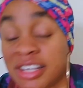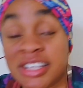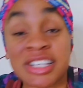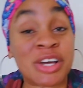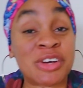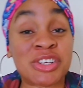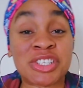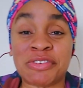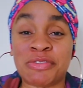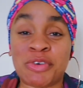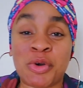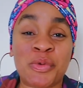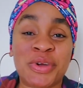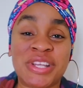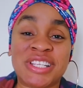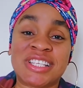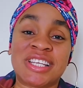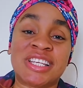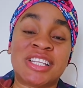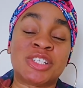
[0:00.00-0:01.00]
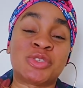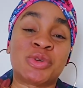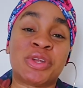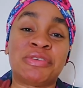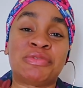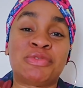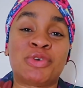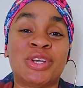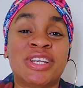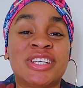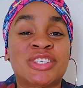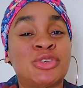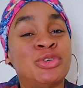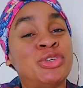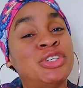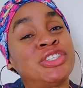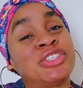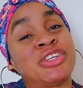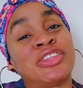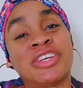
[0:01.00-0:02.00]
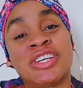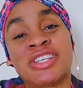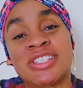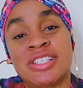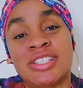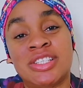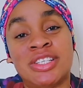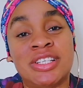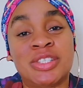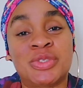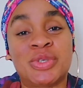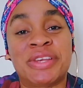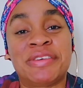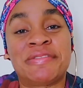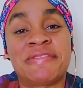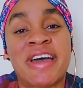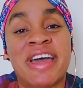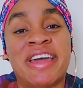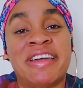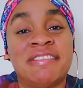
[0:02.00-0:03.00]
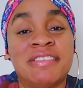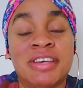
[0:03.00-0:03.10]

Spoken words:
That was it for Wednesday day 24. Let's go into Thursday day 25.